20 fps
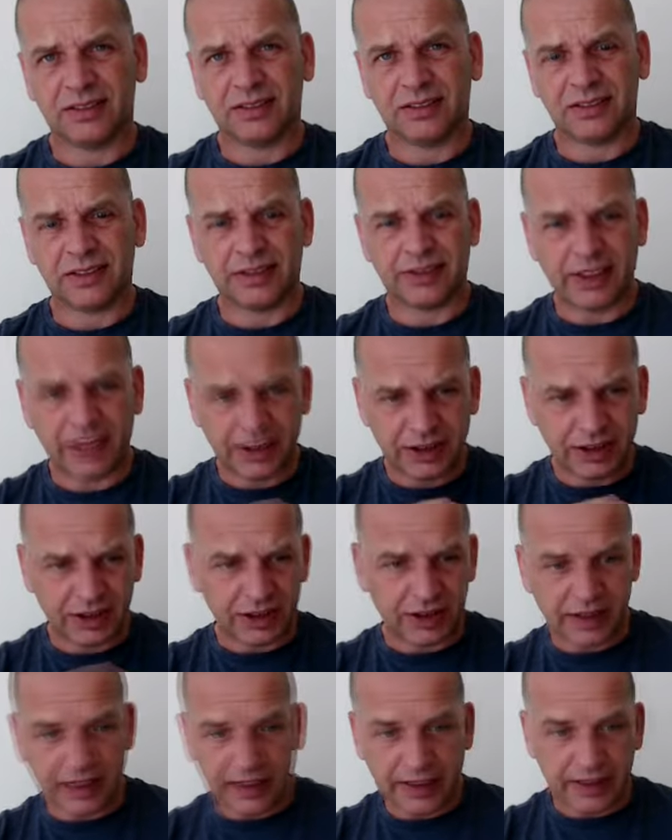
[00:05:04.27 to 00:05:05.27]
If they're just
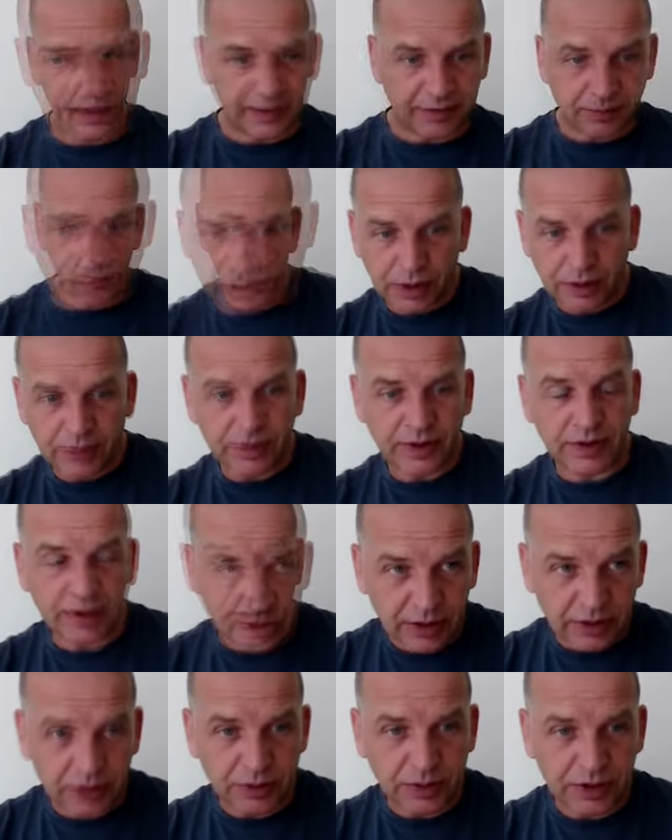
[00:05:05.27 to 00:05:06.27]
there, they'd move the
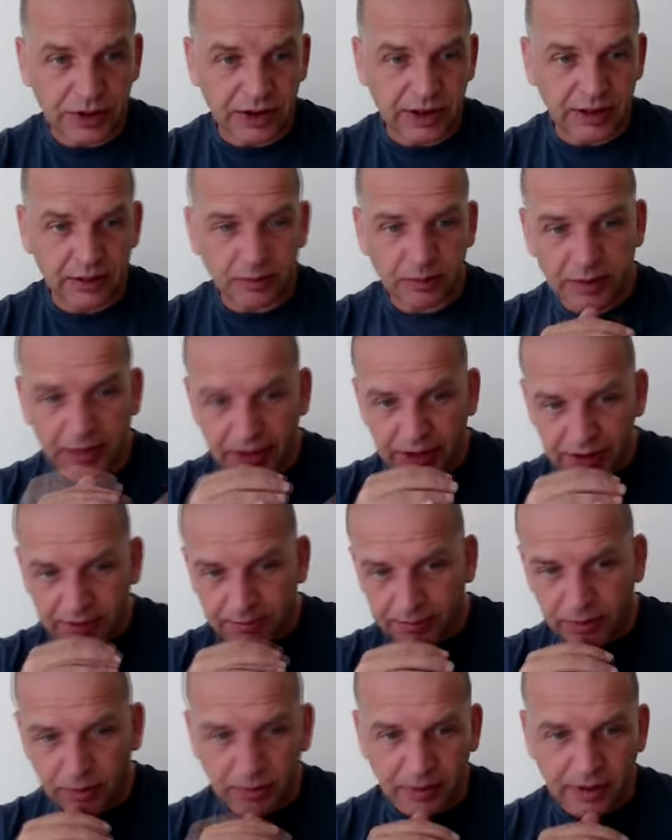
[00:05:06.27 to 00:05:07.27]
gut to a certain place,
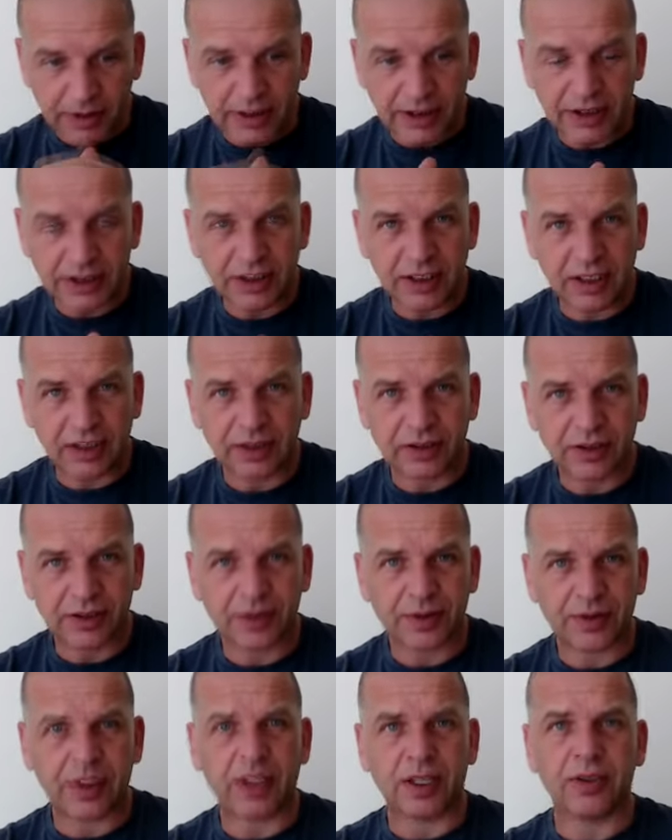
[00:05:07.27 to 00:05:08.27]
bump, and they start to
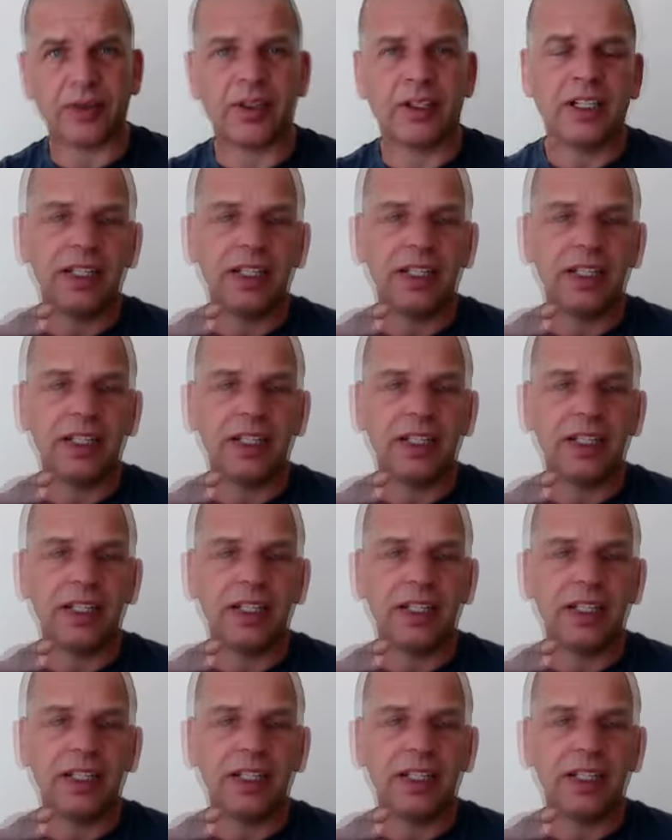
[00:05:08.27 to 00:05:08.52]
throw.